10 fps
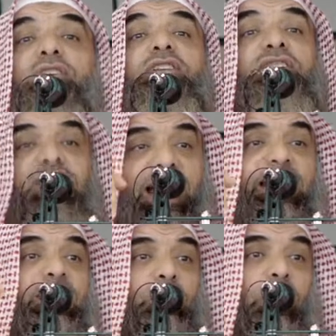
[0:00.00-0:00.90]
the
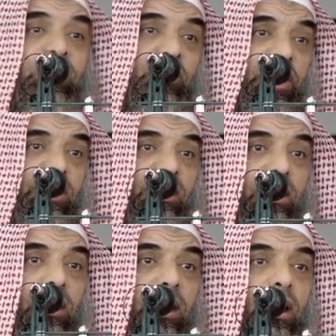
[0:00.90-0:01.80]
second
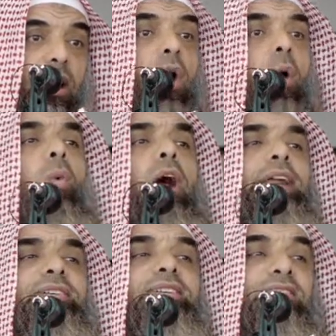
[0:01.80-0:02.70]
question What
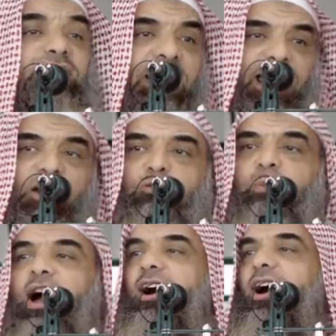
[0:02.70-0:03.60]
is the state of
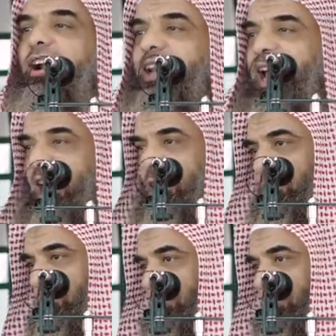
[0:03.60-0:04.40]
my heart now?